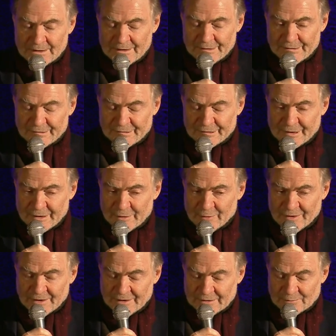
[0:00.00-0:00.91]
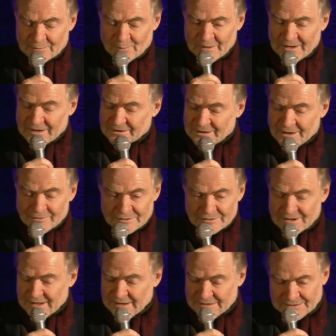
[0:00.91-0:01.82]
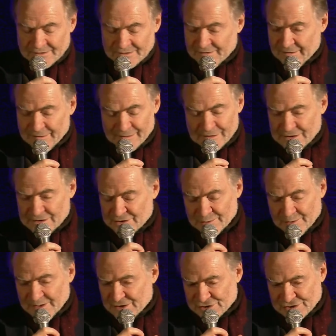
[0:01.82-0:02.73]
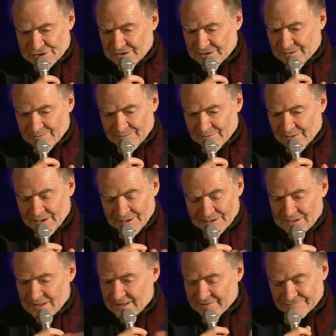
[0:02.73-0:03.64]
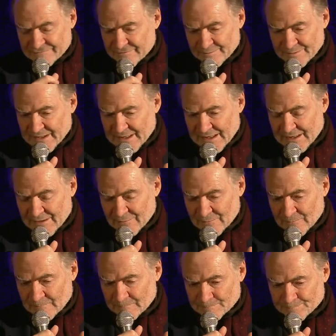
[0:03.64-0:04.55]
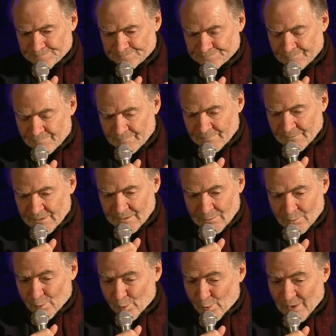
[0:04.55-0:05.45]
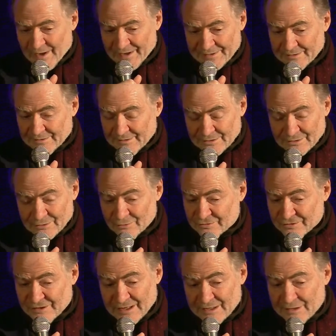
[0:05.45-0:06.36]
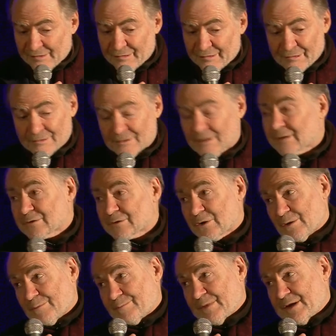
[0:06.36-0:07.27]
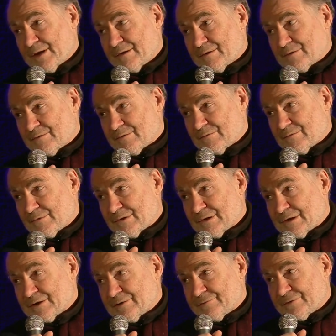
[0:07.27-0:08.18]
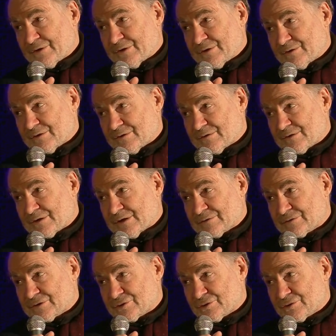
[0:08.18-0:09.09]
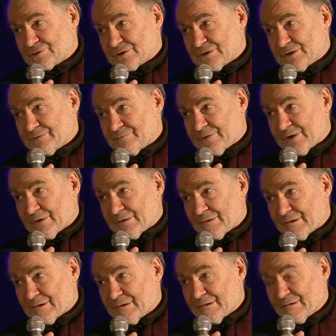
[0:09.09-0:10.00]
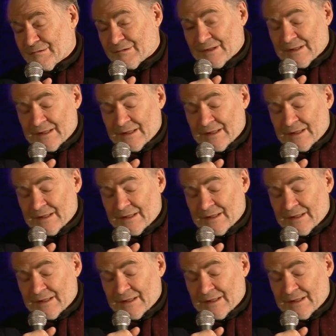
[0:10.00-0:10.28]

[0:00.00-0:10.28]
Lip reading: so that we don't get to the situation of a year from now when Ukraine has still not made significant territorial advances.